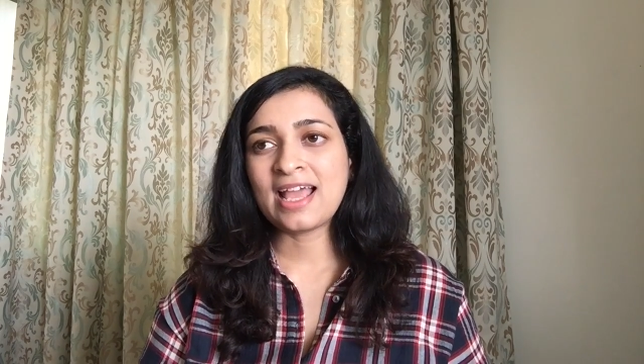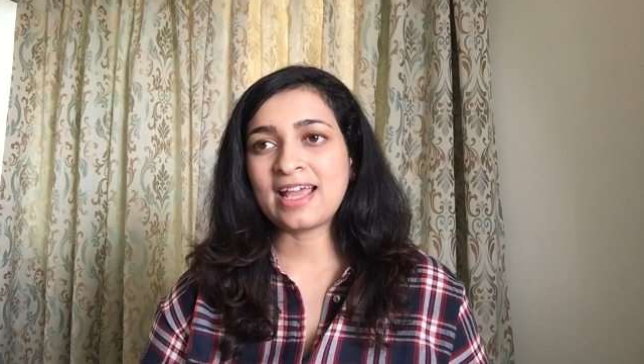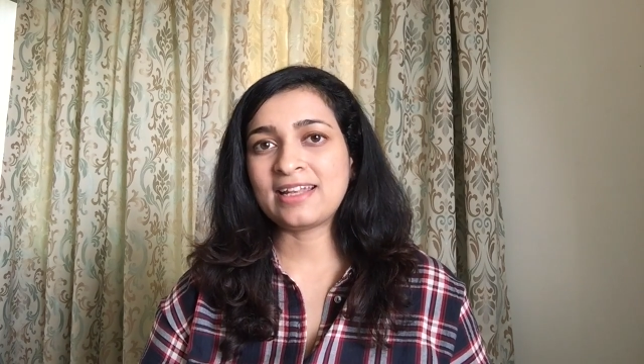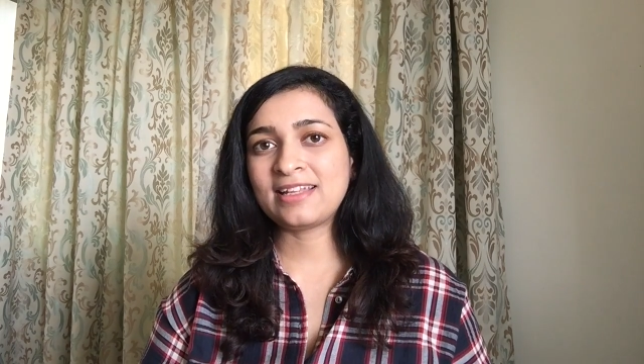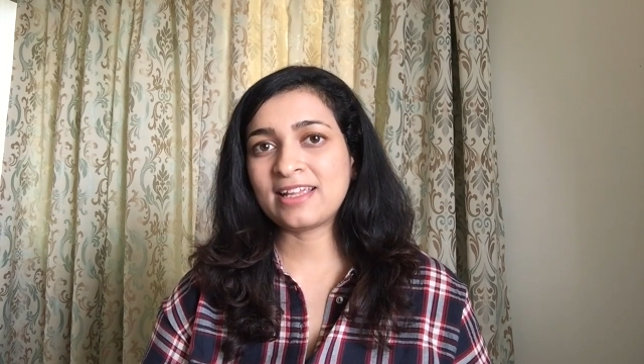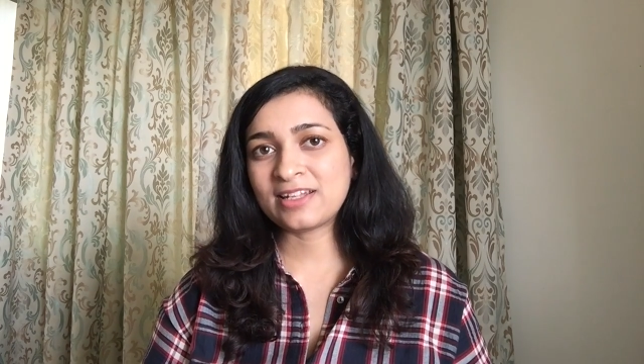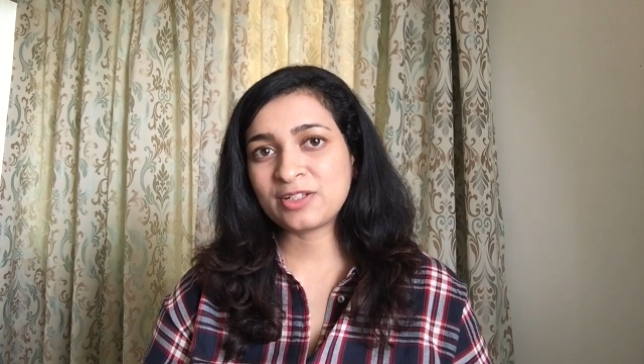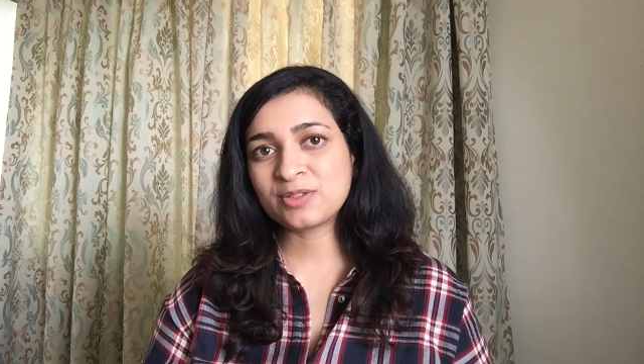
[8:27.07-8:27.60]

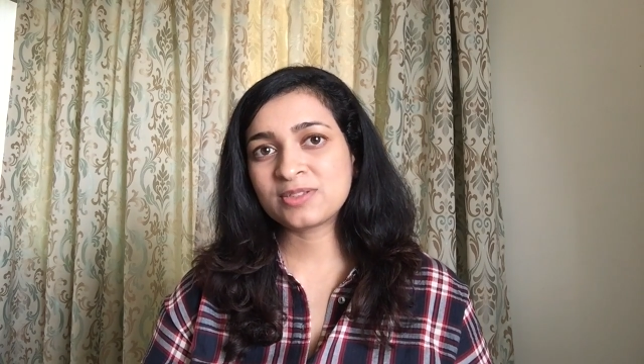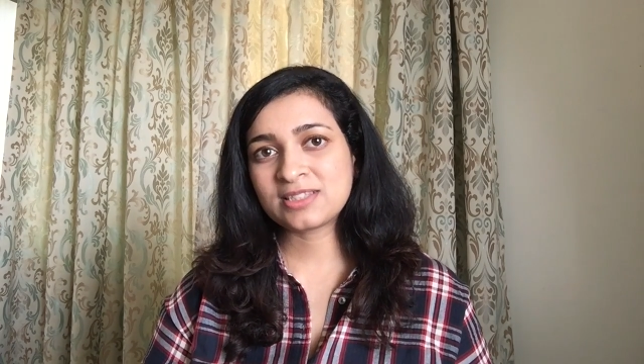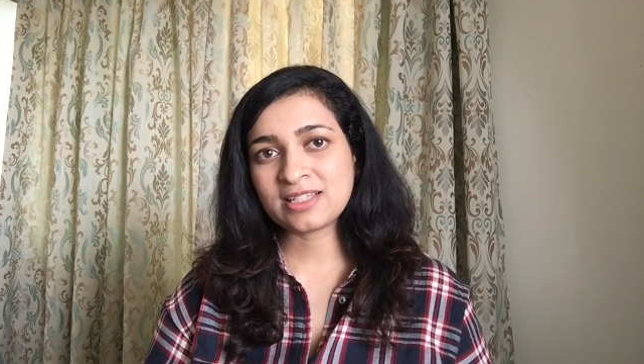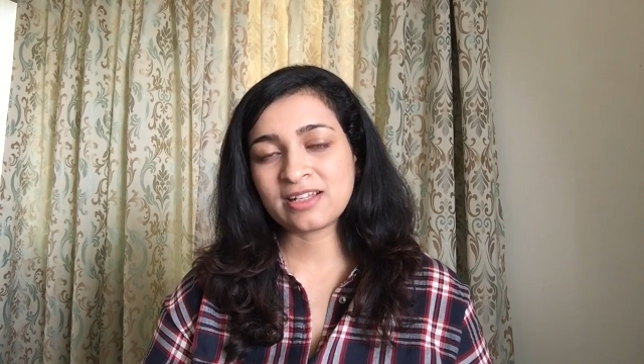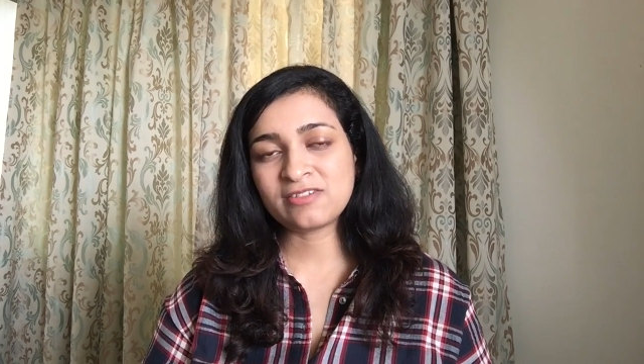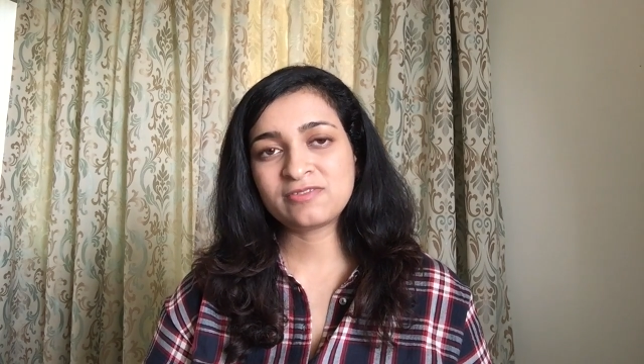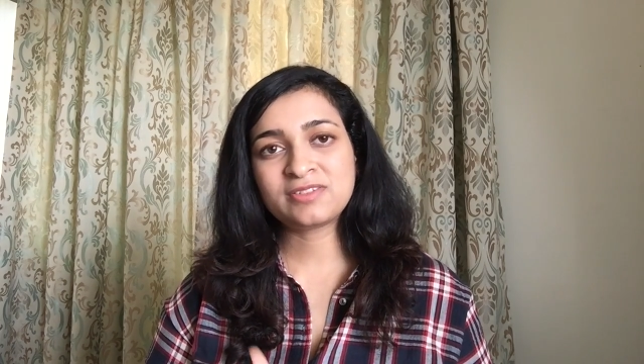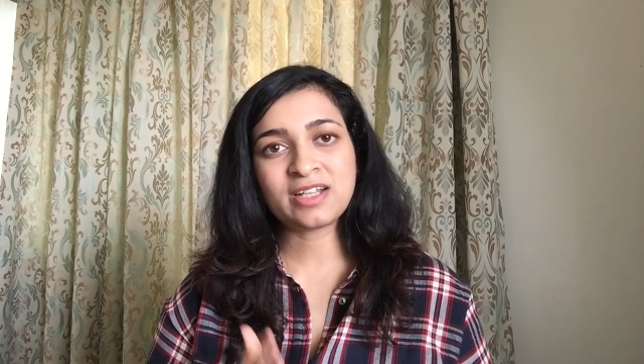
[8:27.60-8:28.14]
and get
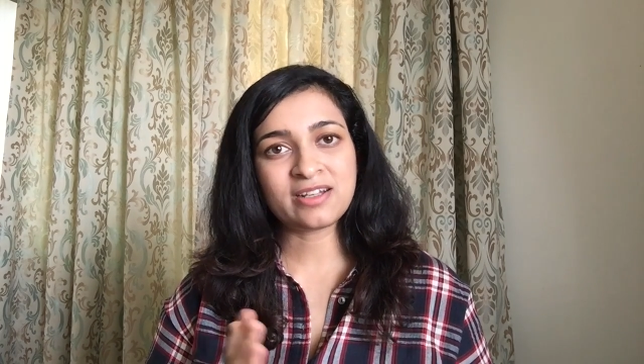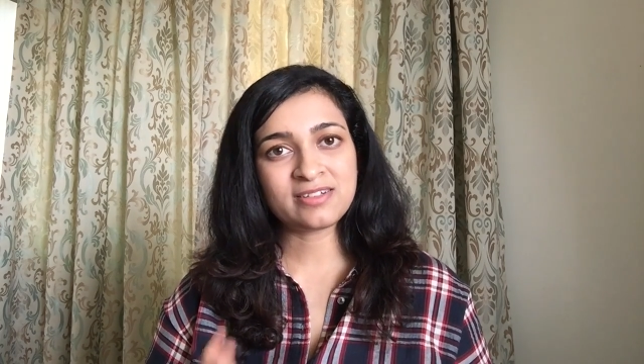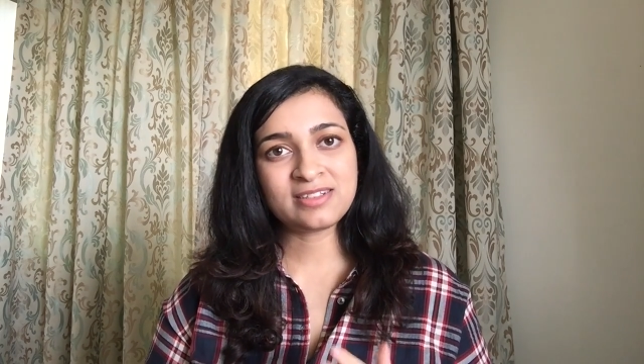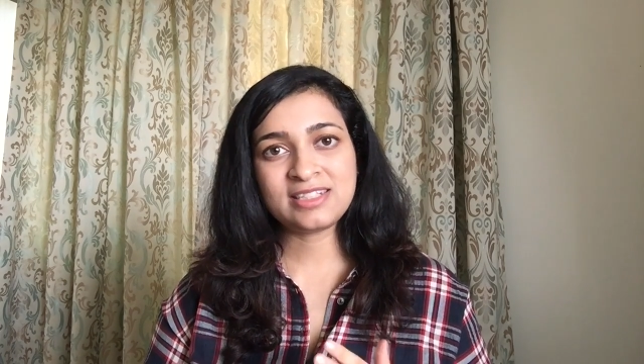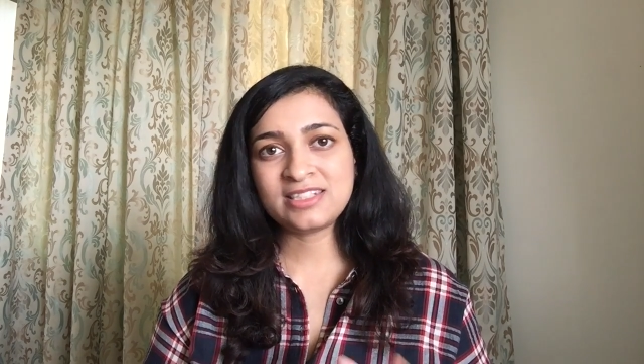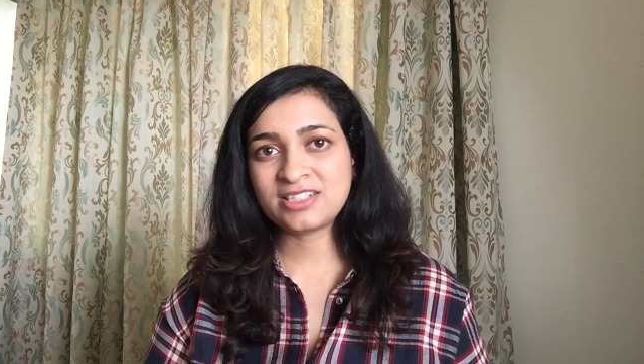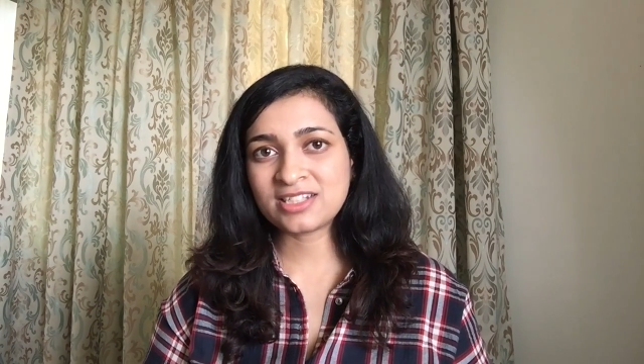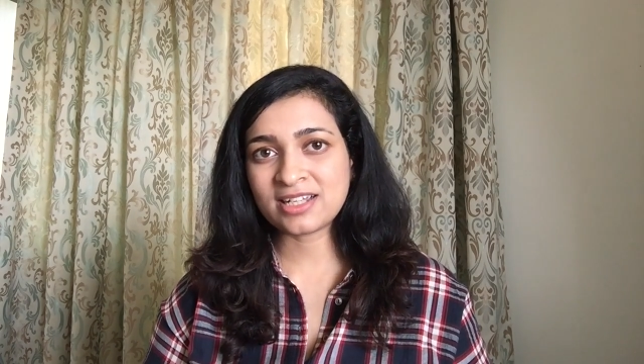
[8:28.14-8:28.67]
yourself
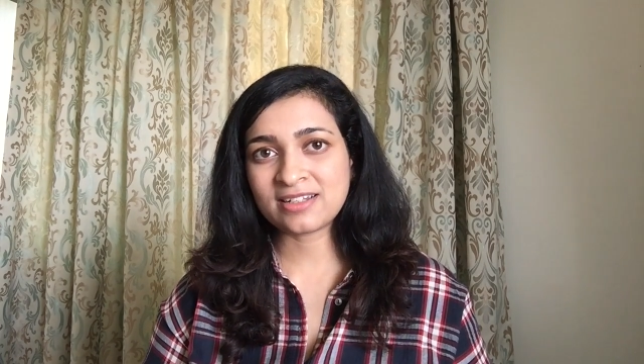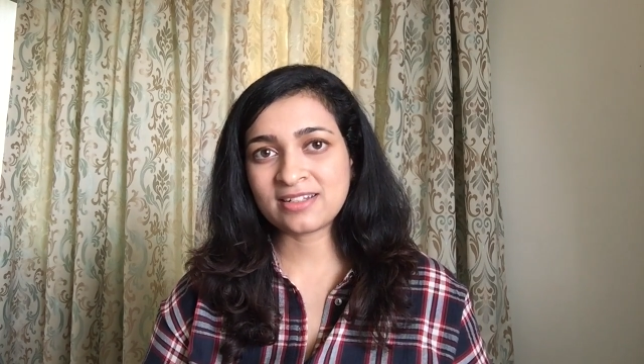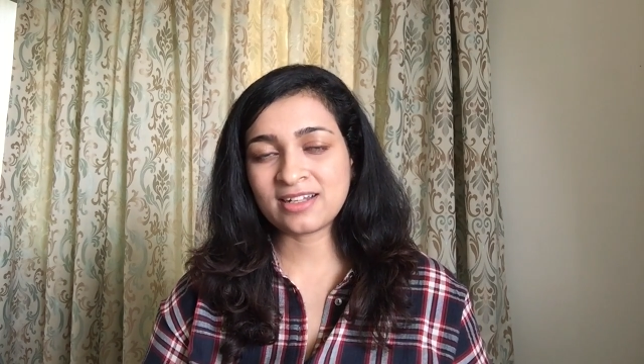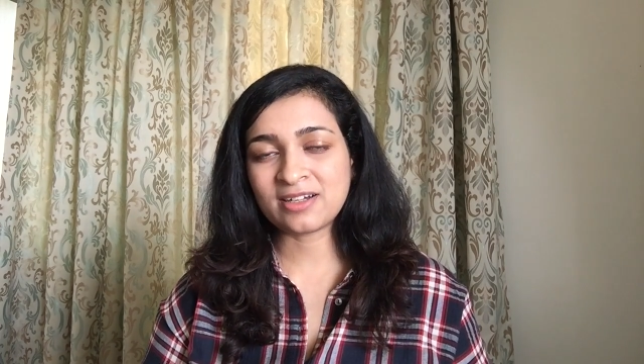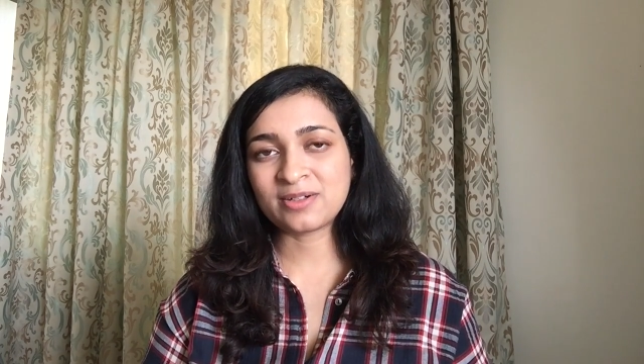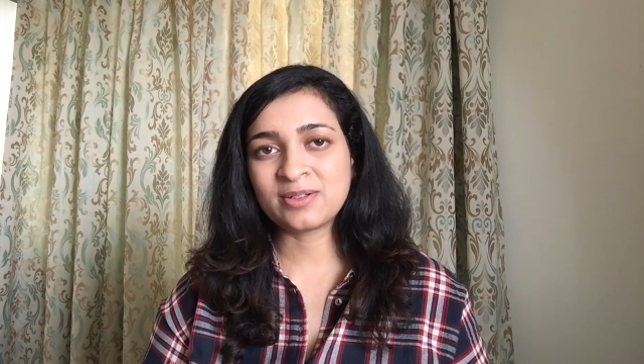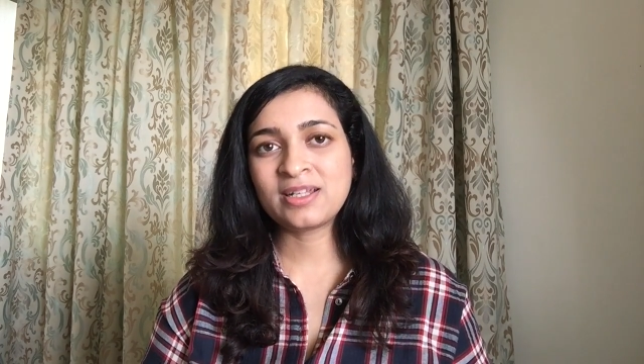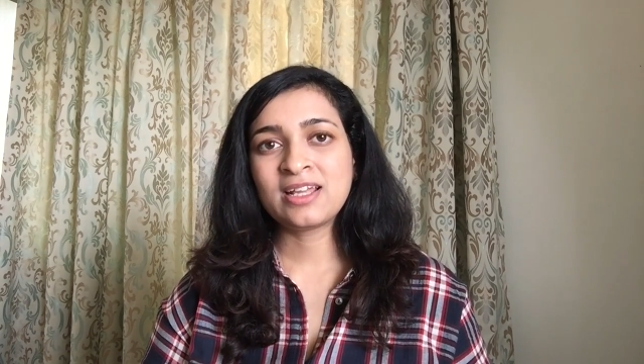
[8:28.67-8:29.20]
thoroughly checked
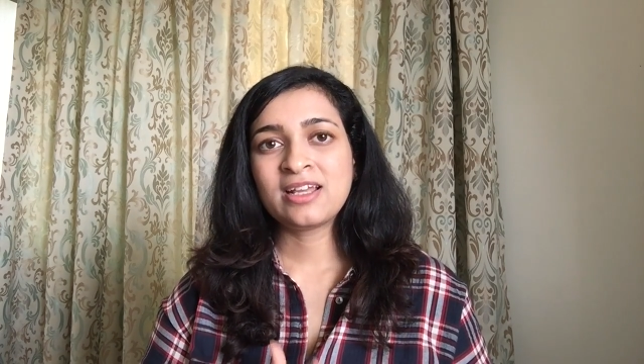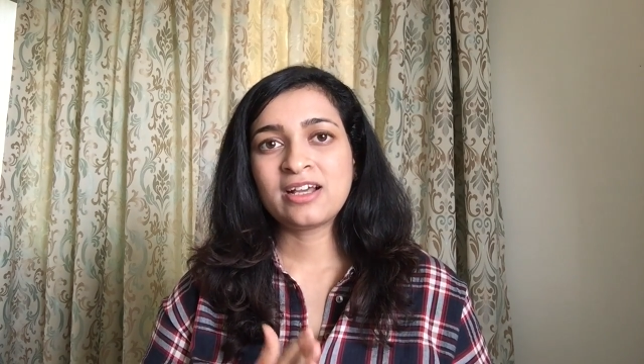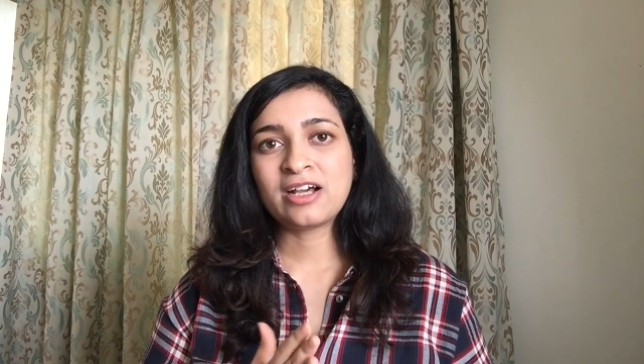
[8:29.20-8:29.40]
out